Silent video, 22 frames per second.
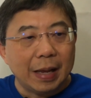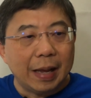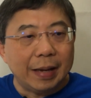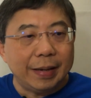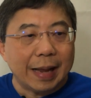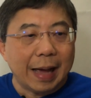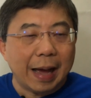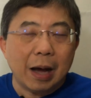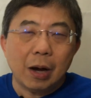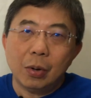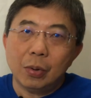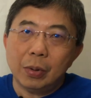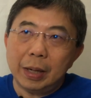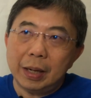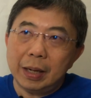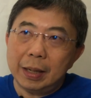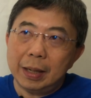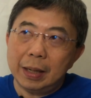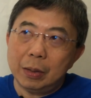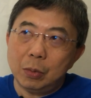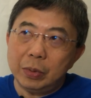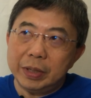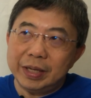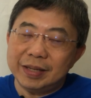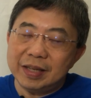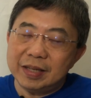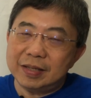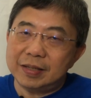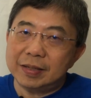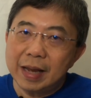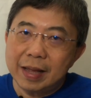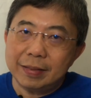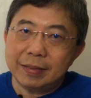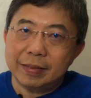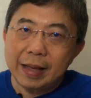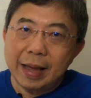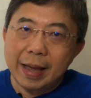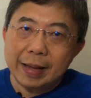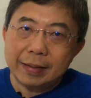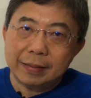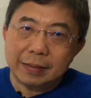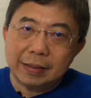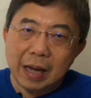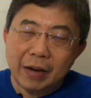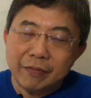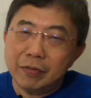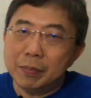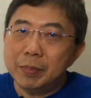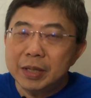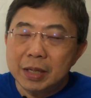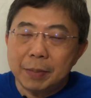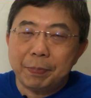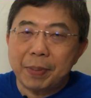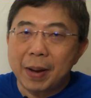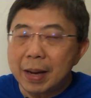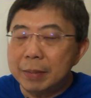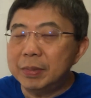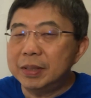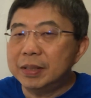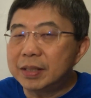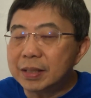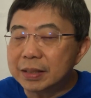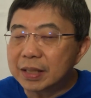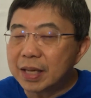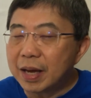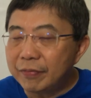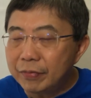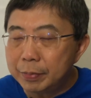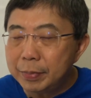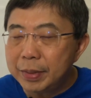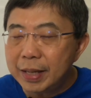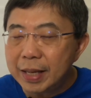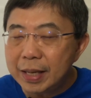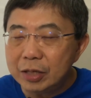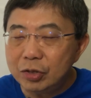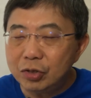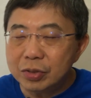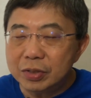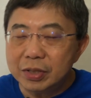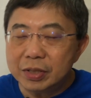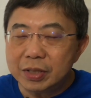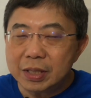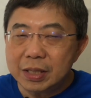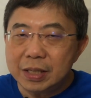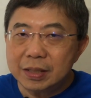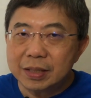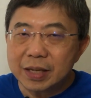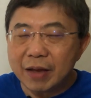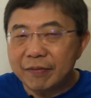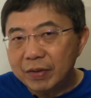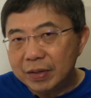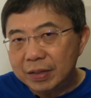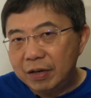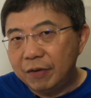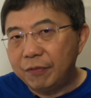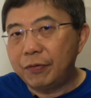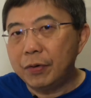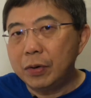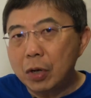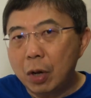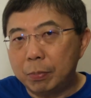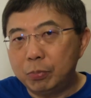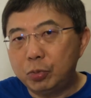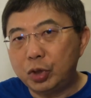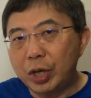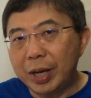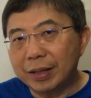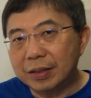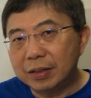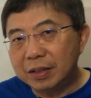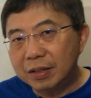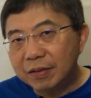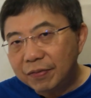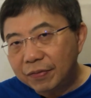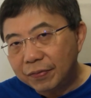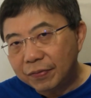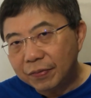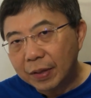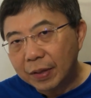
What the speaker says: Now, it is said that government departments and government agencies have a different objective